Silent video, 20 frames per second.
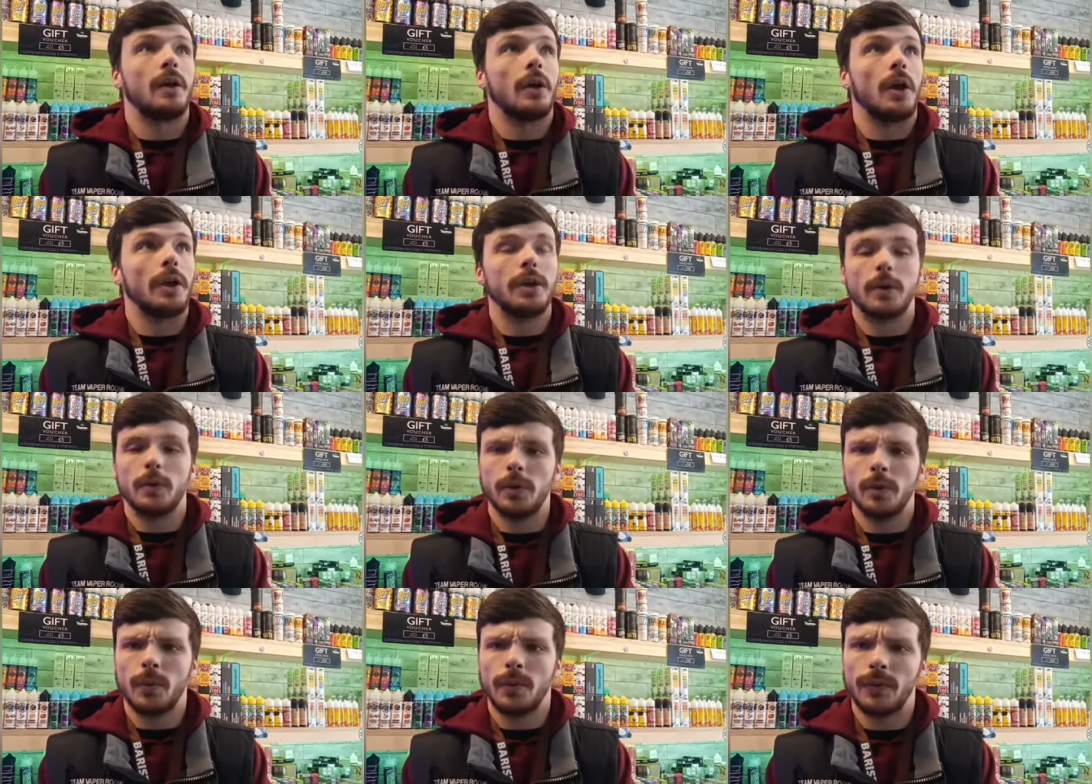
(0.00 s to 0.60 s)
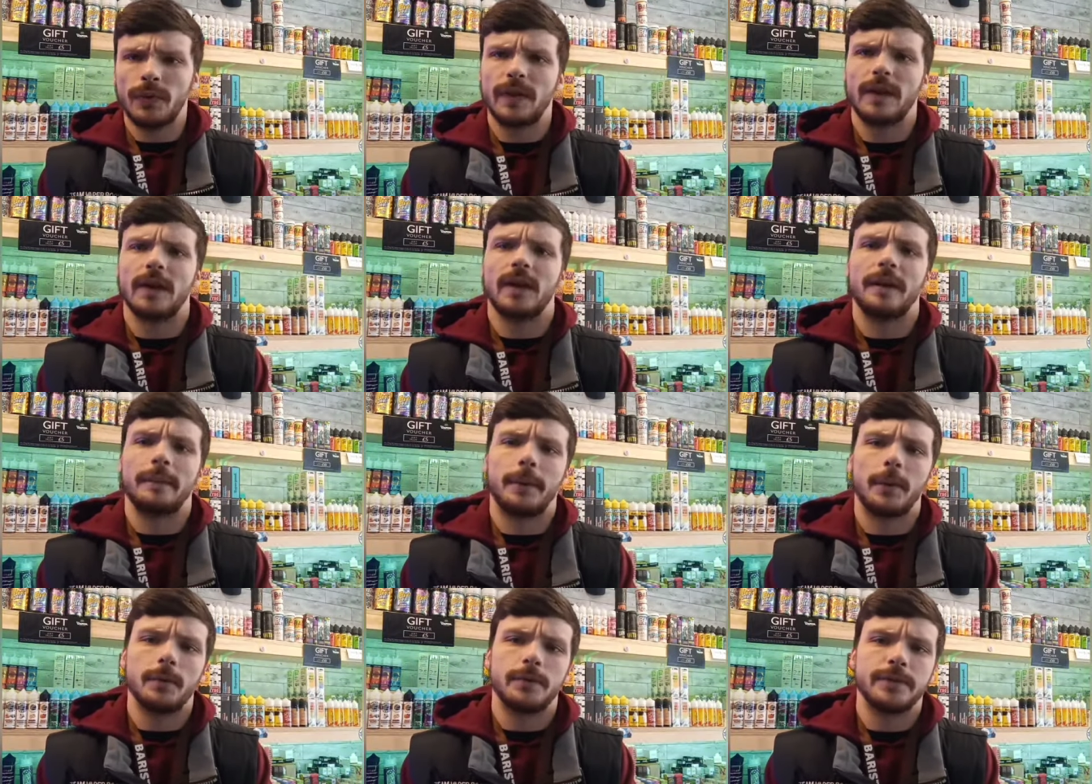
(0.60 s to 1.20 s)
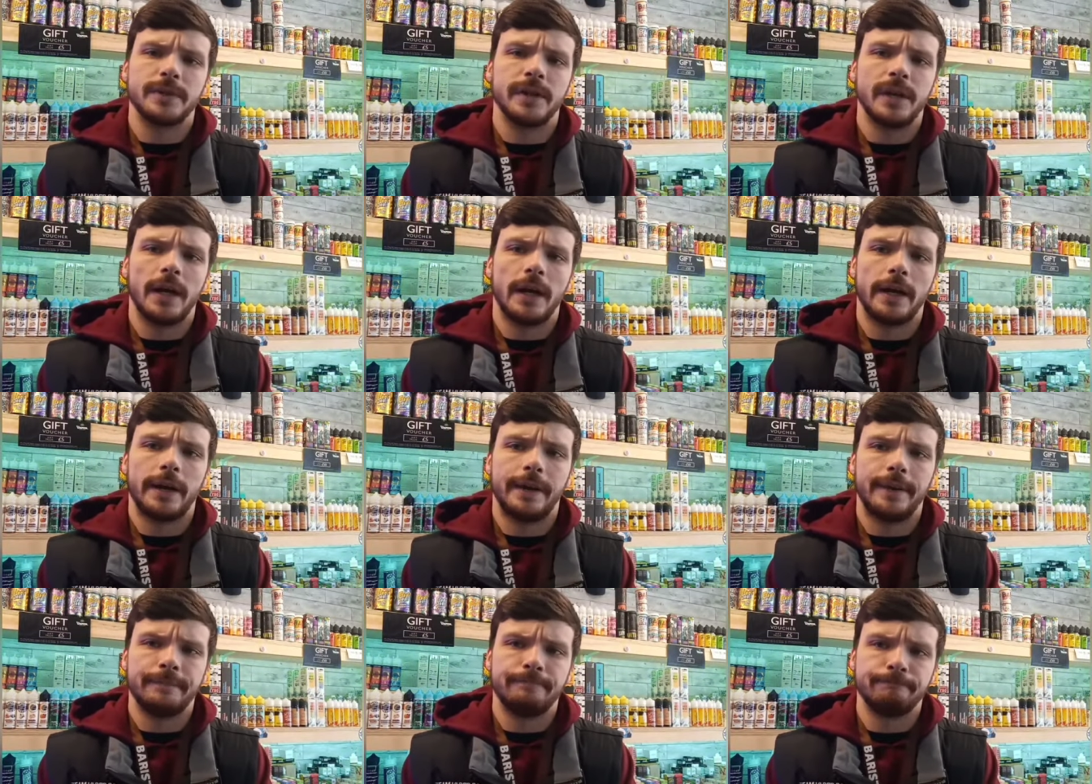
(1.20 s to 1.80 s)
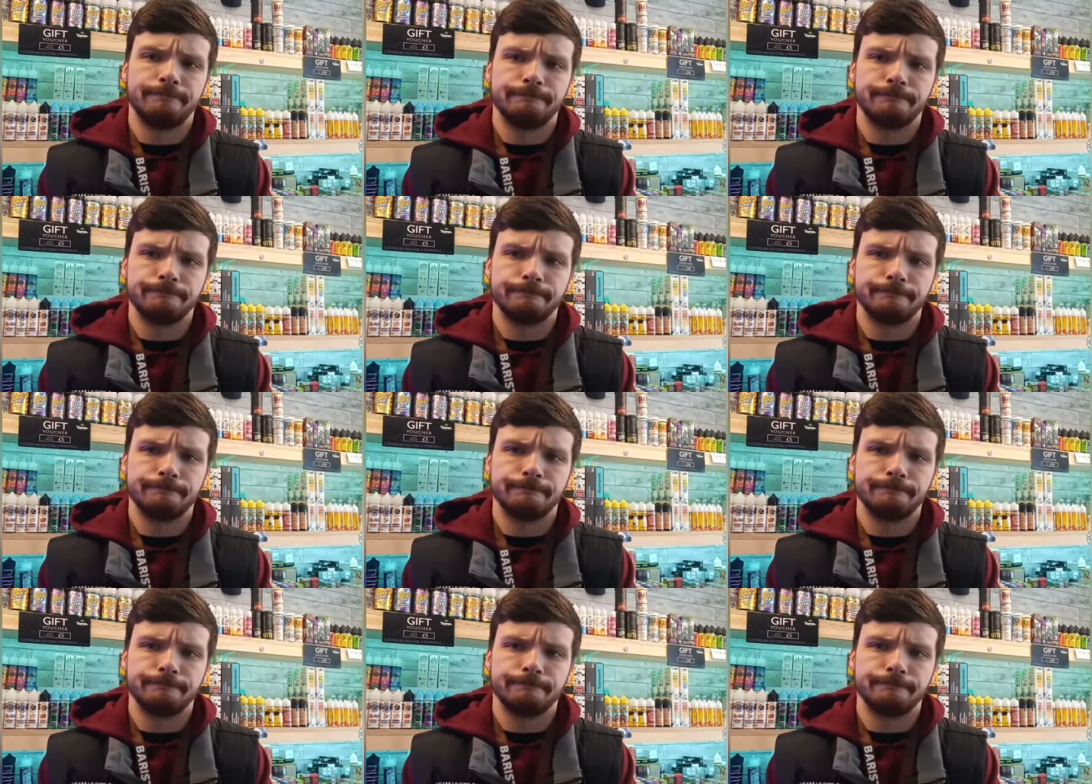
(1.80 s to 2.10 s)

I don't know, you were thinking about it, um,